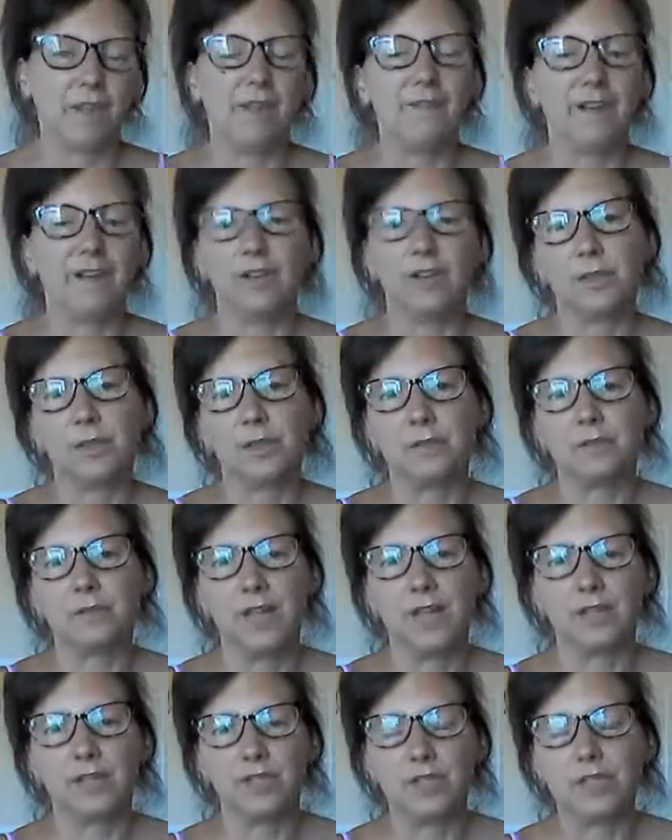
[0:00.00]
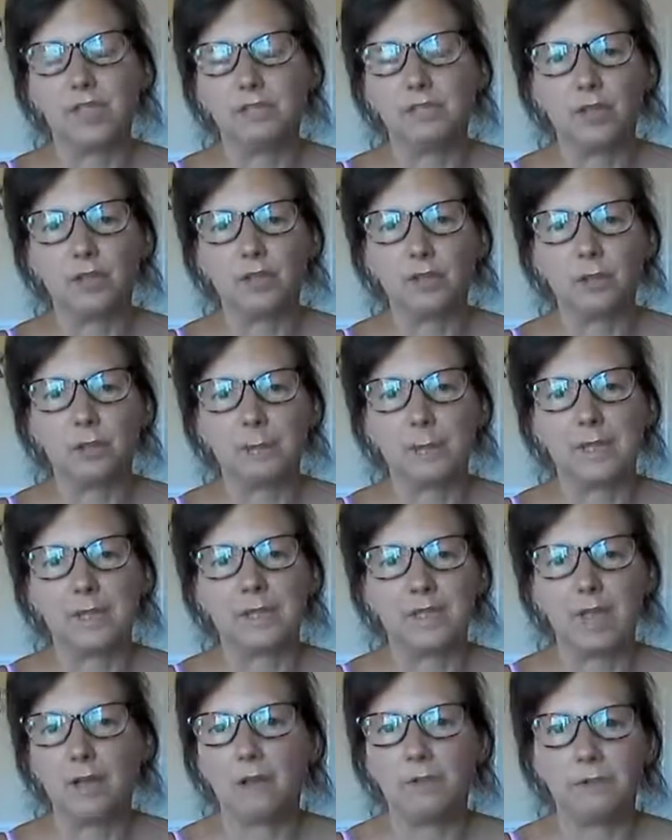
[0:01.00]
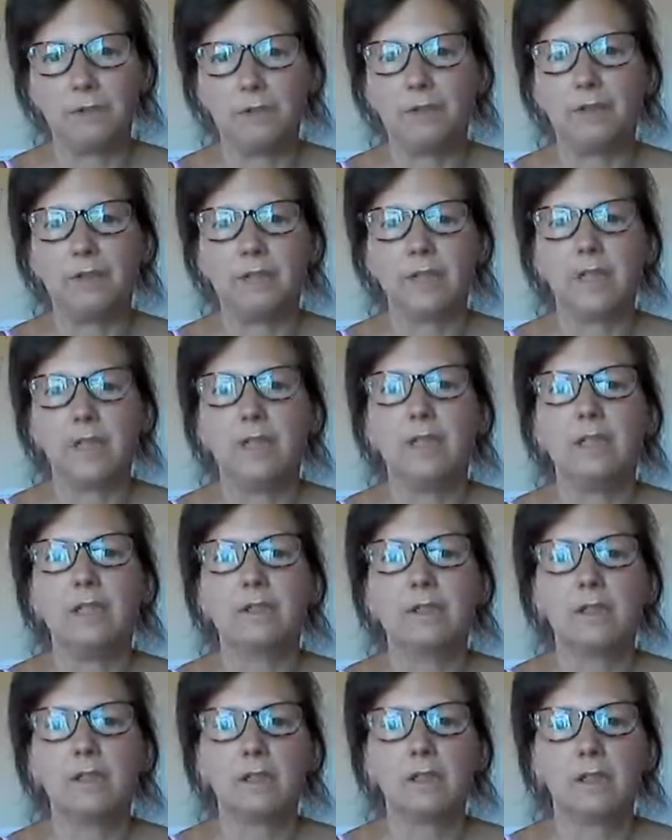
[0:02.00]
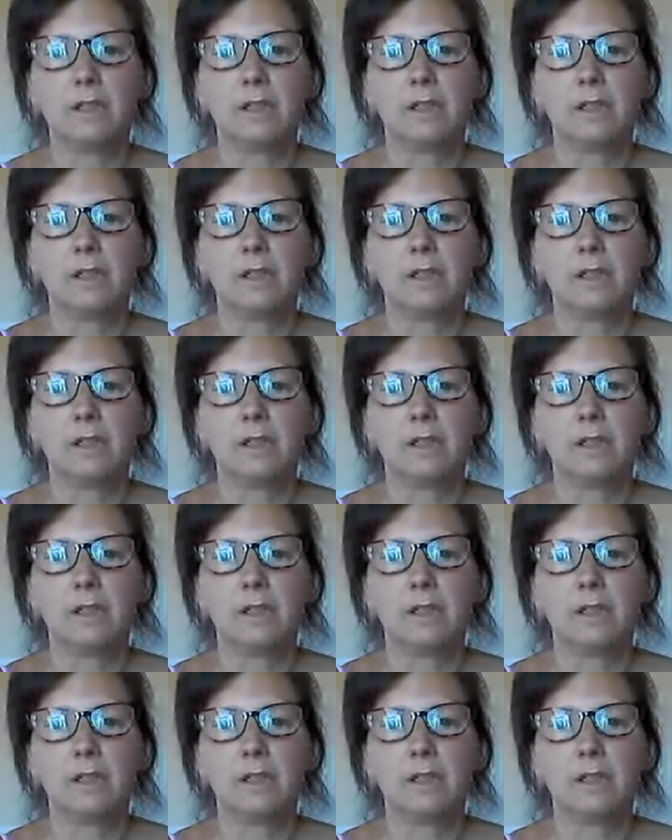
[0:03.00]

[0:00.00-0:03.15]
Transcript: I've had lots of digestive issues myself over the years.